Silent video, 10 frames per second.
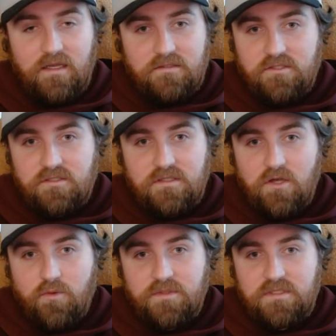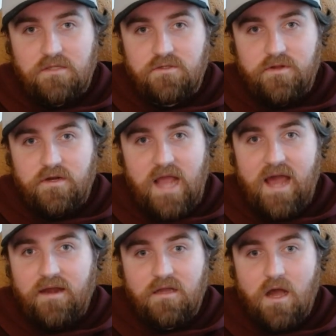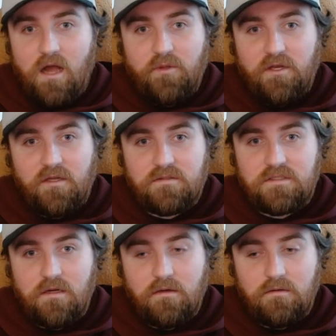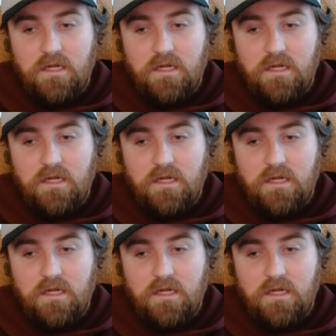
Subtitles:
It's just the open studs are there to add a cockpit in. So